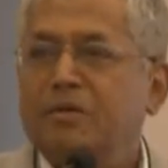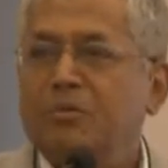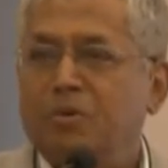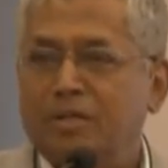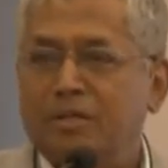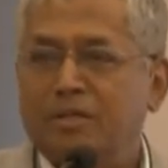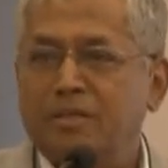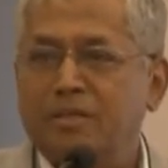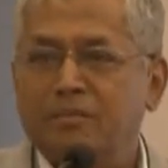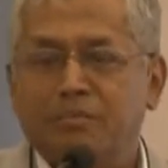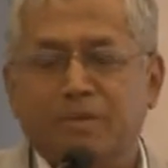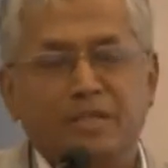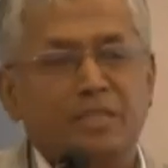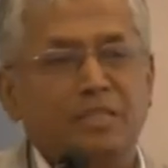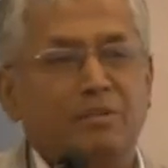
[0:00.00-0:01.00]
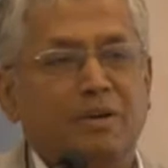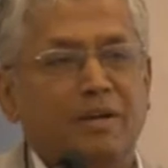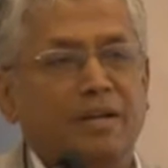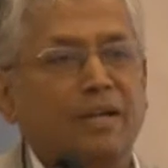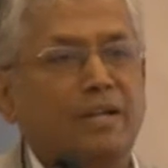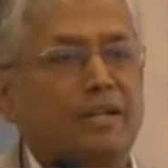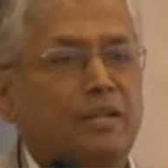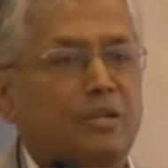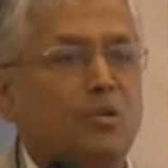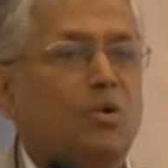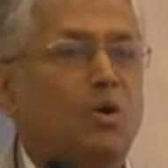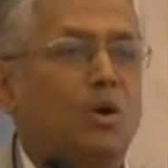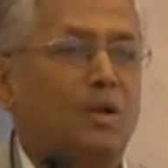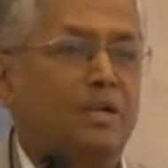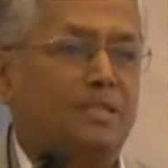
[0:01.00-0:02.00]
what Pandit Jawaharlal Nehru
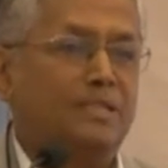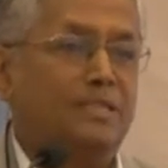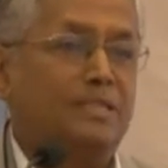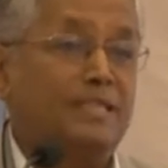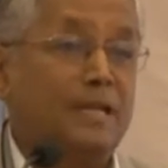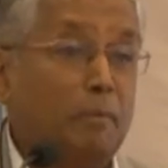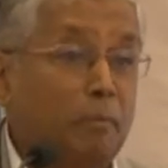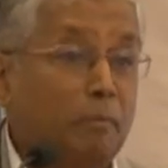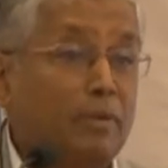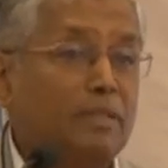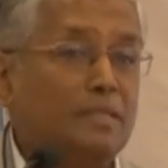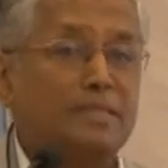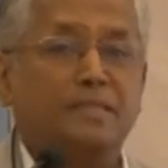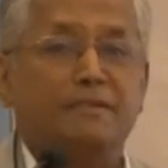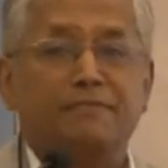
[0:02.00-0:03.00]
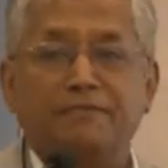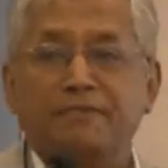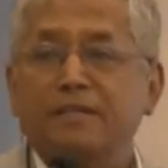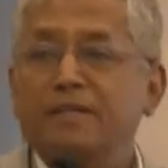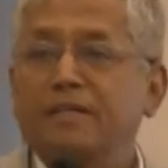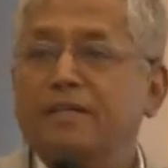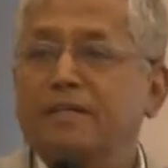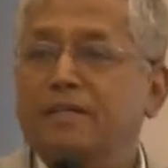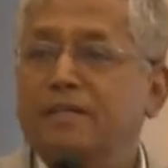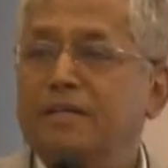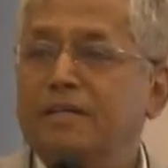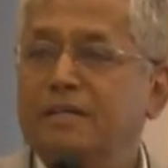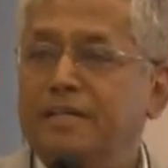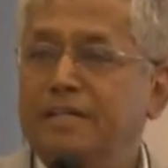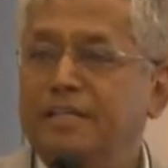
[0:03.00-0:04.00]
called as the temples of
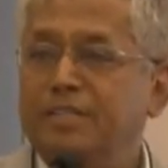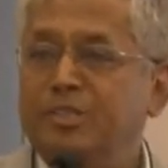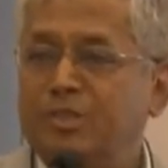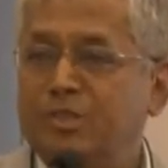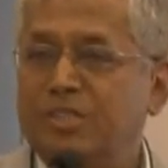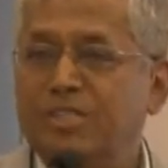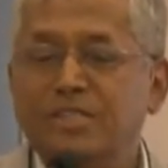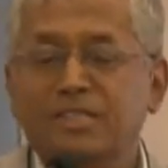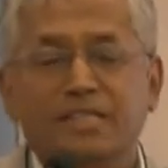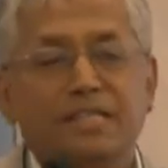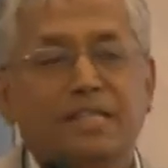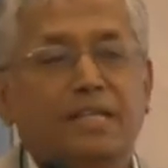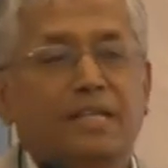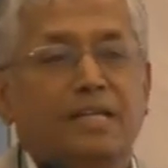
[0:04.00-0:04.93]
uh, industries,